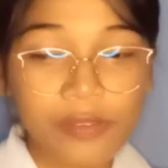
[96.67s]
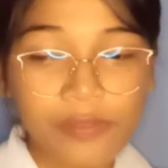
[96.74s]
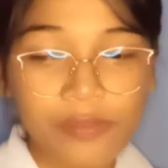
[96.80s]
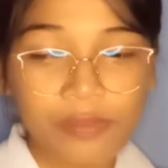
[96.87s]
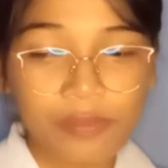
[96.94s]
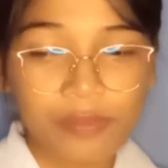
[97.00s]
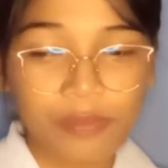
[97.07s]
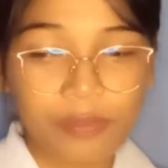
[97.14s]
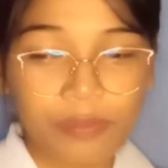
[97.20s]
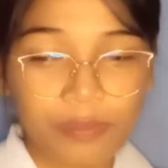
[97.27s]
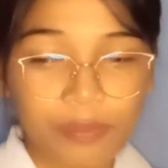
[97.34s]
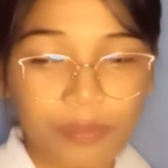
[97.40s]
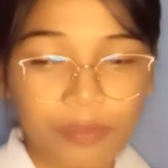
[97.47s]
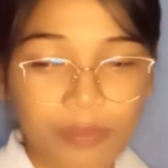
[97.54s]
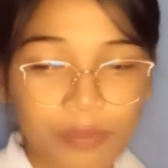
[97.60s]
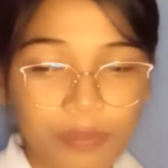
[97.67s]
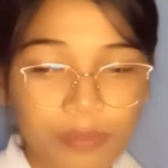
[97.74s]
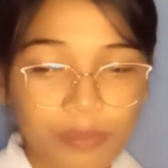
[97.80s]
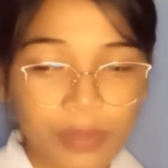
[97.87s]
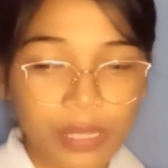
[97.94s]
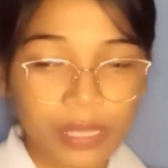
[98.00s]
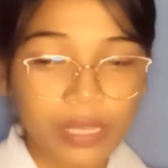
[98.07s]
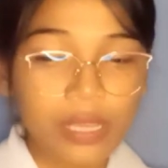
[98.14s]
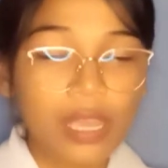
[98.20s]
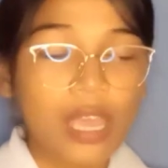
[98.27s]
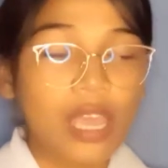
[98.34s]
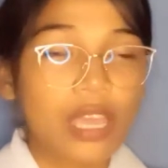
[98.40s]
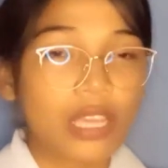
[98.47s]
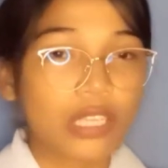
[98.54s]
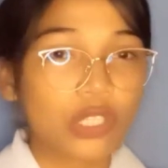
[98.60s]
B is equal to
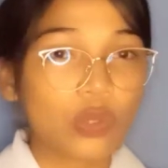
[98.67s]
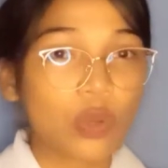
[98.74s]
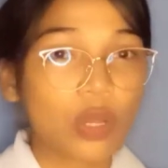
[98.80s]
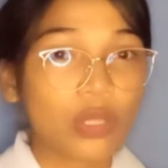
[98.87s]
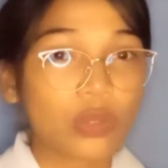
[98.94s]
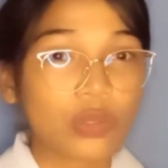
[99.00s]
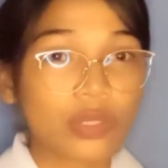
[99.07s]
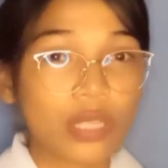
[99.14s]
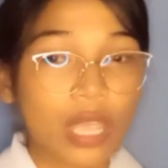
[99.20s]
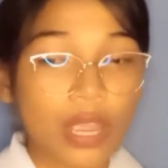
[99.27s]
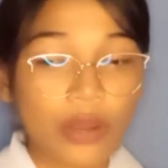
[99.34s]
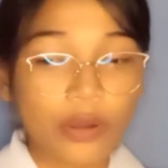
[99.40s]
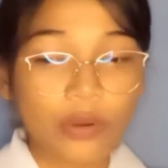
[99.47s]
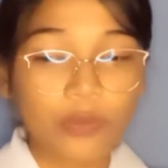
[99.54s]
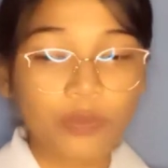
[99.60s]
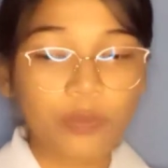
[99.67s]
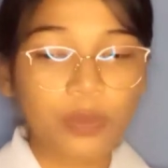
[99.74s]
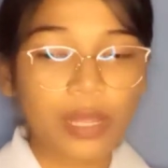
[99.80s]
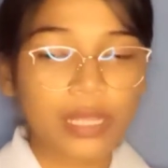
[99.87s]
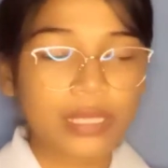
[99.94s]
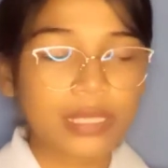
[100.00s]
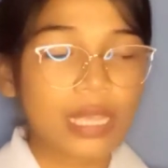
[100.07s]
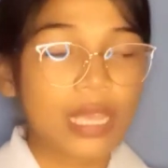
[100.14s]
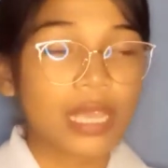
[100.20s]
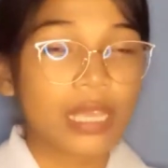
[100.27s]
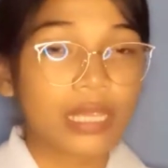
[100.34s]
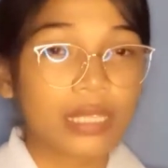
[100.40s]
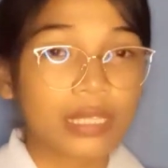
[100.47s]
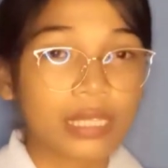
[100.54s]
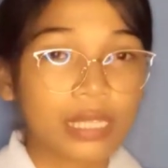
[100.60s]
0 plus dN
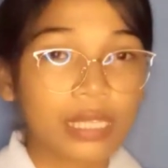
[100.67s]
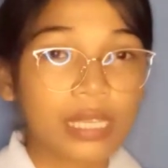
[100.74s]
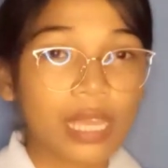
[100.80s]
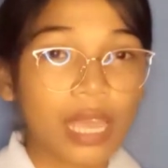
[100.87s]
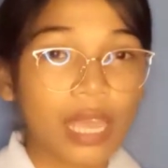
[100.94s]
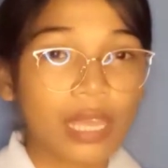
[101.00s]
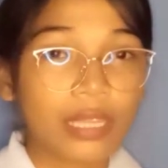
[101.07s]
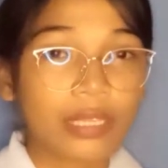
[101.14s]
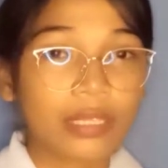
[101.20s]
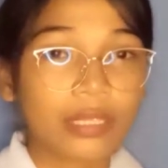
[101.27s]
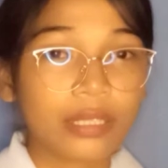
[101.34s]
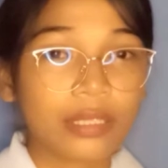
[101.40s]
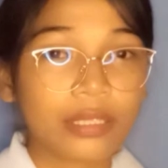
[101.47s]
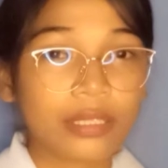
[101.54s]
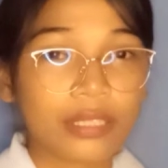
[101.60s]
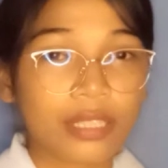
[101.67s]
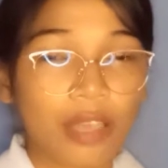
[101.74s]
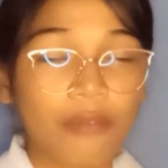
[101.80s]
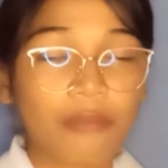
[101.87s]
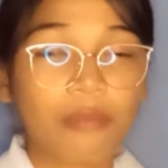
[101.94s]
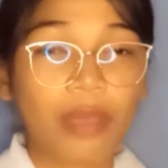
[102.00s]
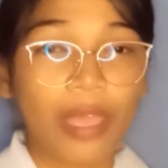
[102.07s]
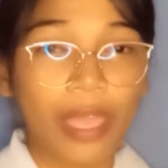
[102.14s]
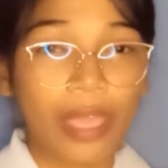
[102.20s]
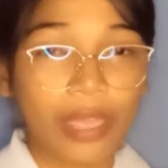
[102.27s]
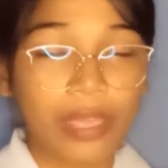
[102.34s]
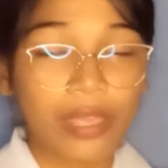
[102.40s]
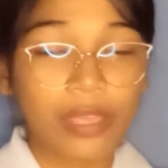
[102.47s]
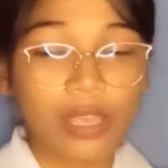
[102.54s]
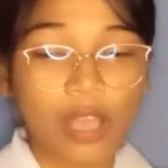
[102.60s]
sub A
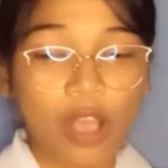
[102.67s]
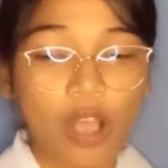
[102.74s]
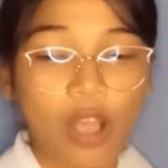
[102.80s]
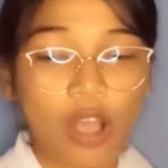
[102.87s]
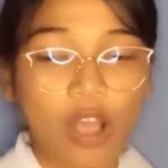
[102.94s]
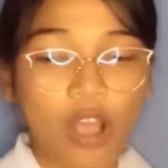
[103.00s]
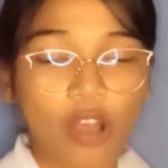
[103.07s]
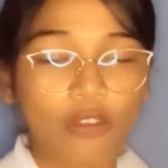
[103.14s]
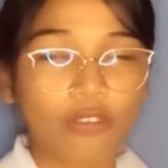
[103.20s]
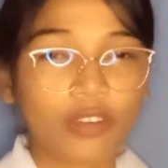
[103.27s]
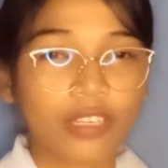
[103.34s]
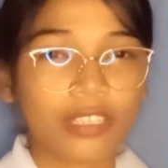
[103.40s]
over dt.